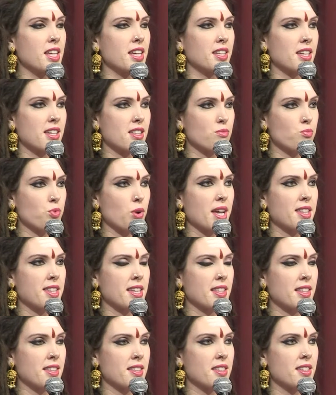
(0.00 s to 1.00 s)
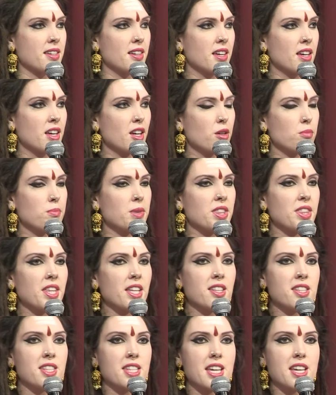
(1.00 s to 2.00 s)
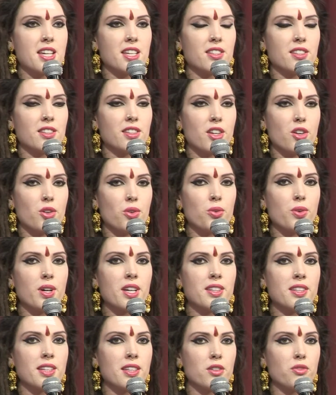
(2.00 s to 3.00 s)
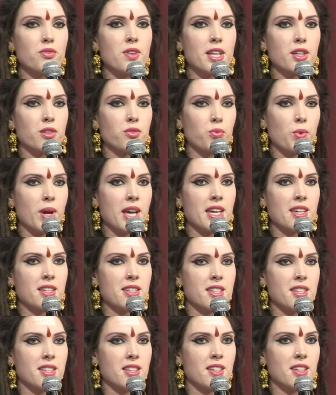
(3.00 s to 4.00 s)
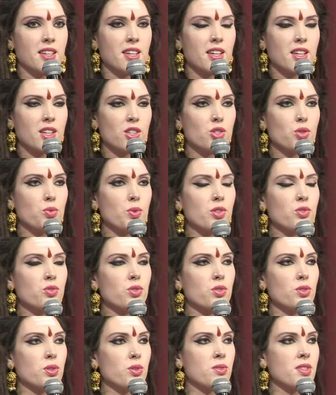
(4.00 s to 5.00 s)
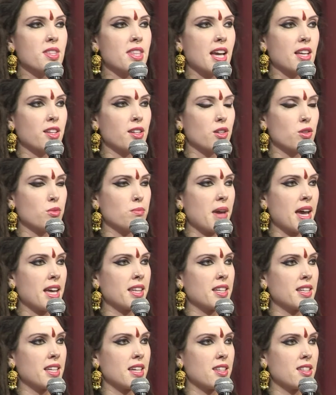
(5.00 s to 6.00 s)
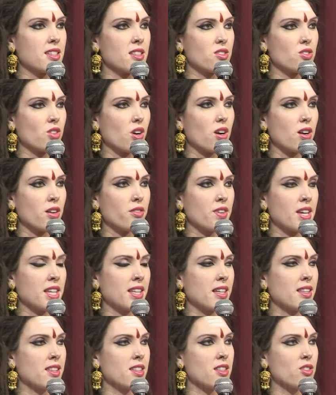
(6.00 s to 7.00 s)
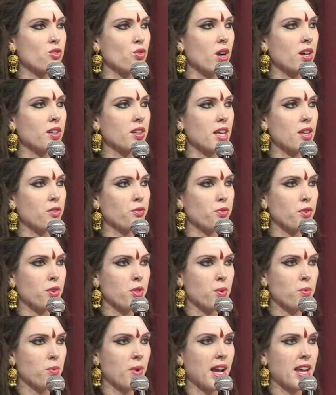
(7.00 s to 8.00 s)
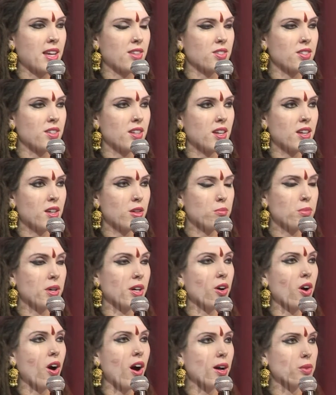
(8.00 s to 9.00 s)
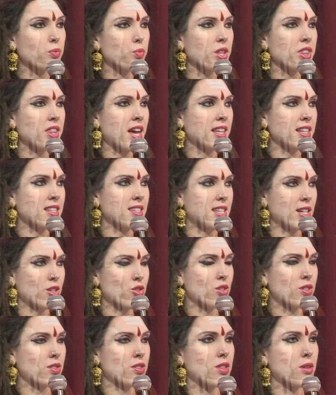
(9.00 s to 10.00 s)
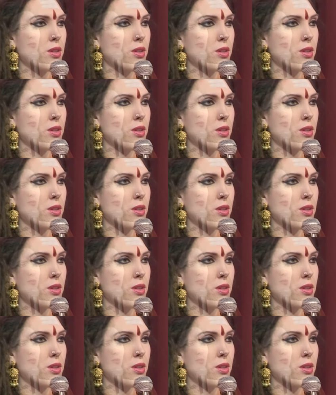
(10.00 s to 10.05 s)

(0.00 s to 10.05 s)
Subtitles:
in his presence, but they'll seek new and innovative ways to introduce that humanity starving and struggling for the right, but caught with that addiction to the